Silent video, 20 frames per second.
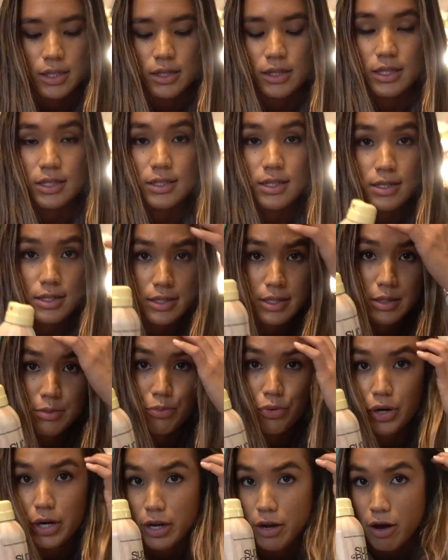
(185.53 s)
This is a
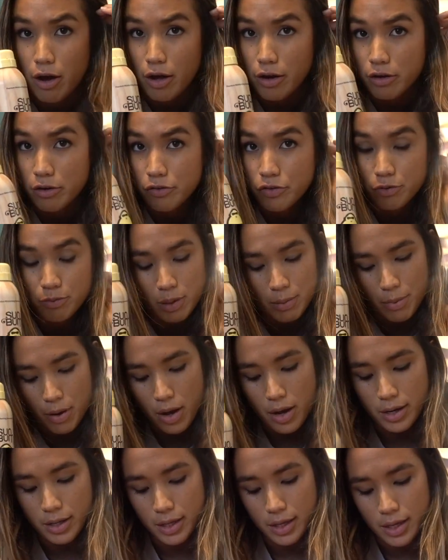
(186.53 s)
spray-on for my
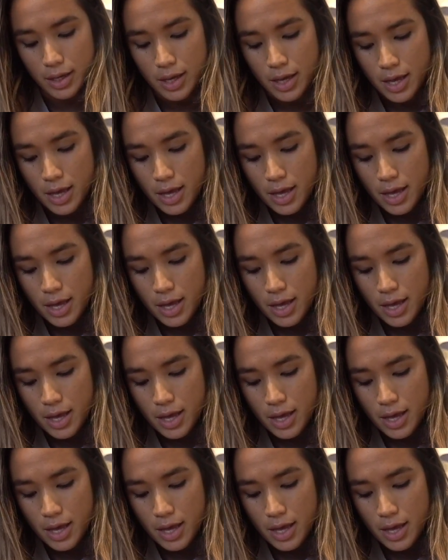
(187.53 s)
body.